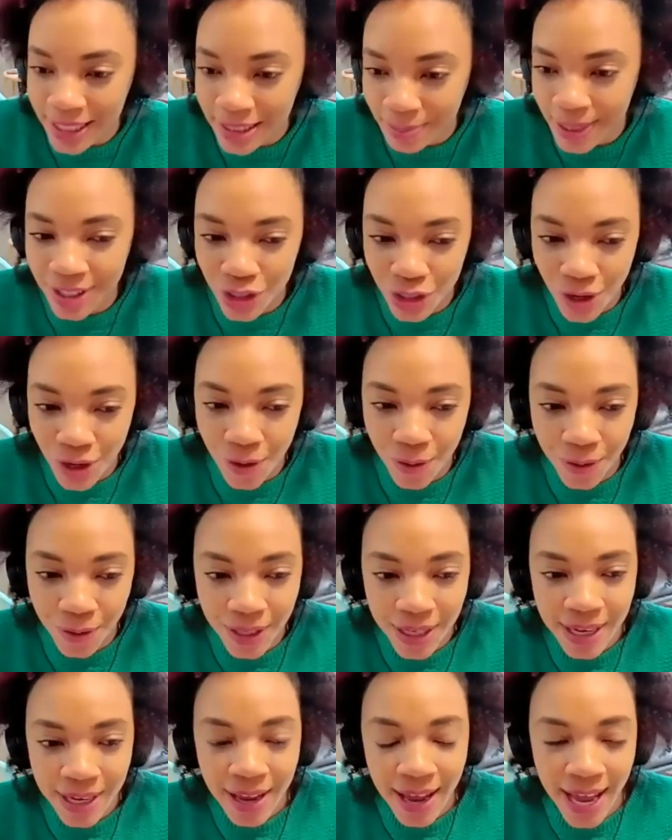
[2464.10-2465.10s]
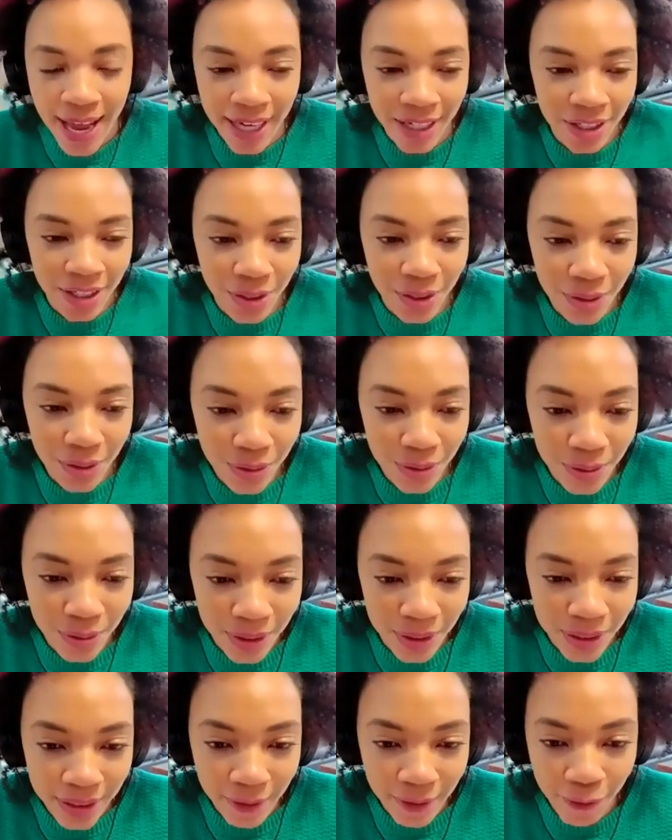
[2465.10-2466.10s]
to be shown." Right. And you
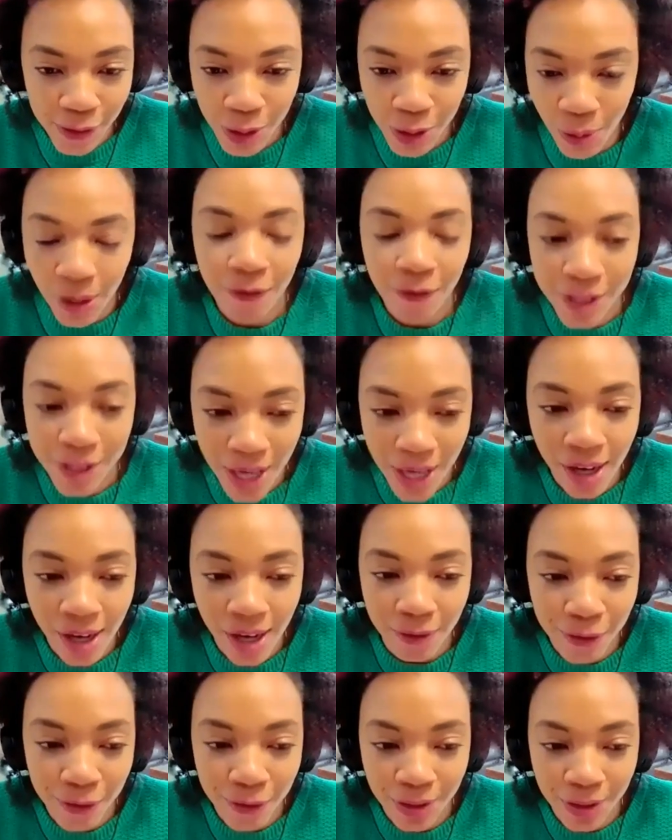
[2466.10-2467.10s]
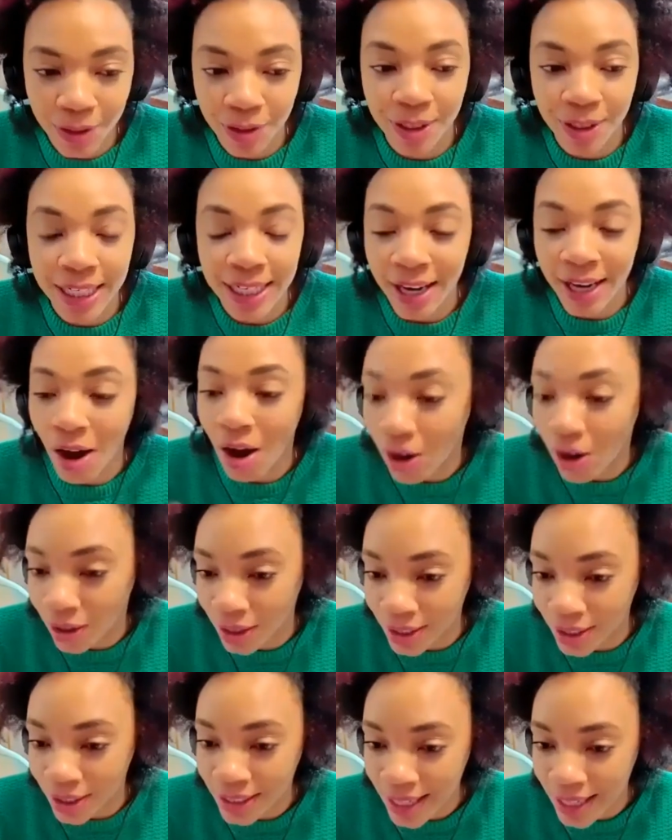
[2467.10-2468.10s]
toy photography, you're creating
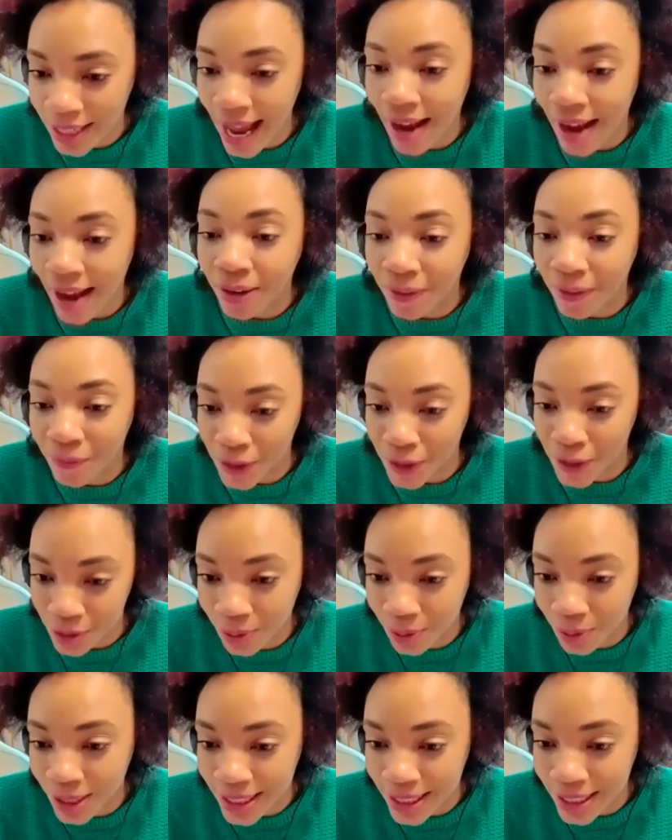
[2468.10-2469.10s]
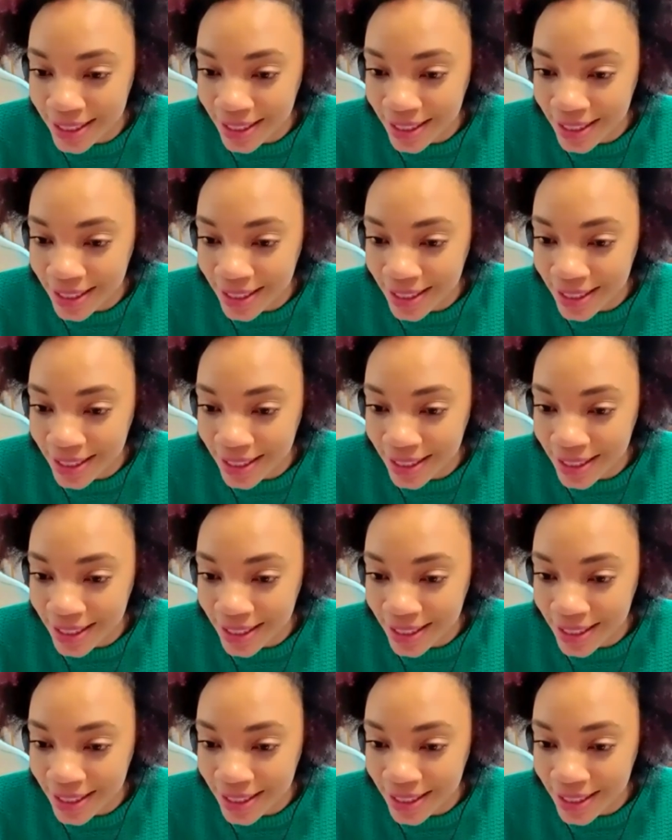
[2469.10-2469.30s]
art out of the toys.